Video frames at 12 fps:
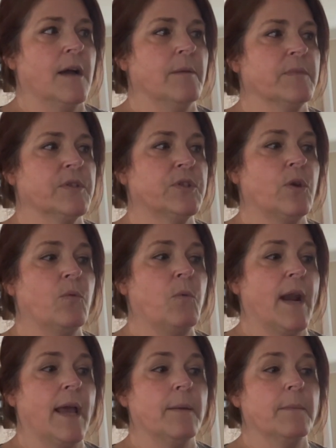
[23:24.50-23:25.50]
So
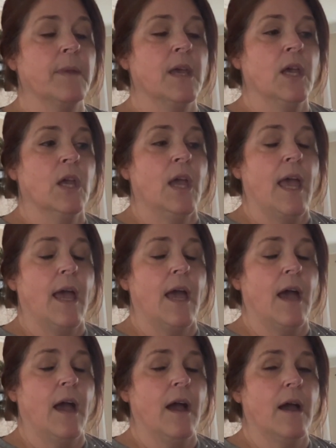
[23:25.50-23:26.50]
what I'm
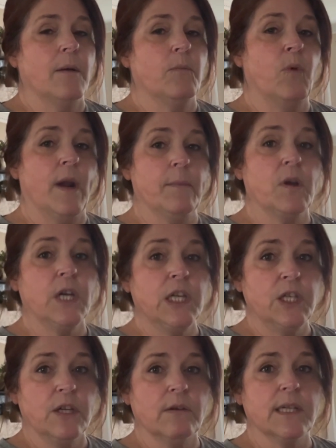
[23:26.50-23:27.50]
going to
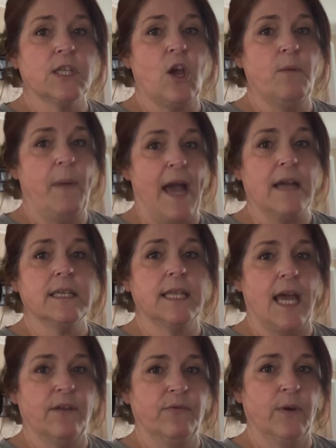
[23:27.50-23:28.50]
do is go back to
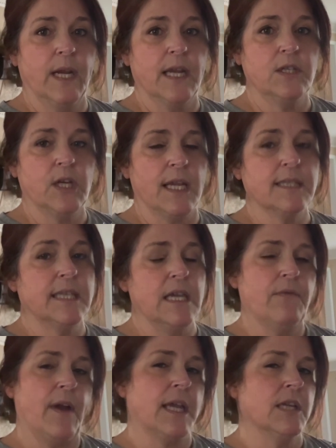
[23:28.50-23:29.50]
that footage and see
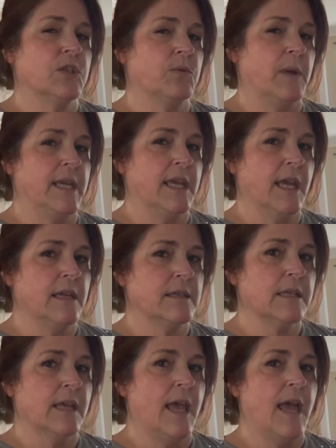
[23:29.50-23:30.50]
if I can tweak
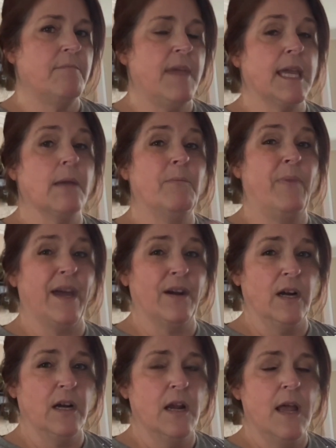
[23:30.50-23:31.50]
it and make it
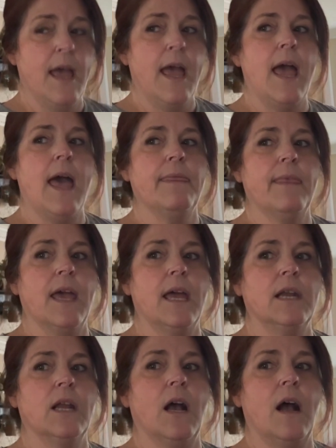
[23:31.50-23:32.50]
better, and
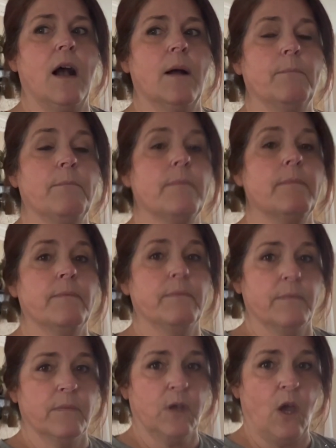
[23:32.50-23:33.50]
then
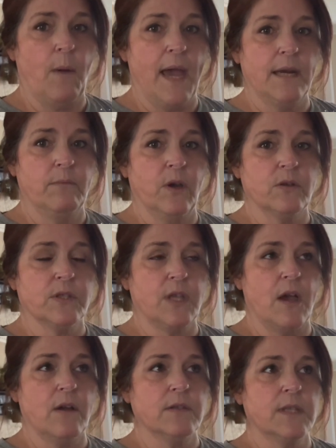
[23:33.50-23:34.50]
go ahead and post
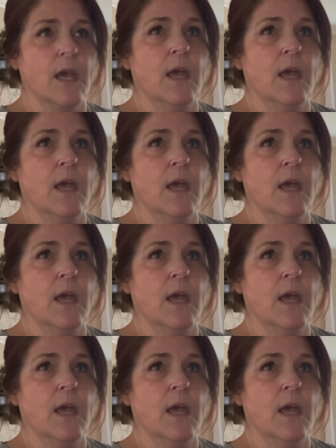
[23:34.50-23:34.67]
those.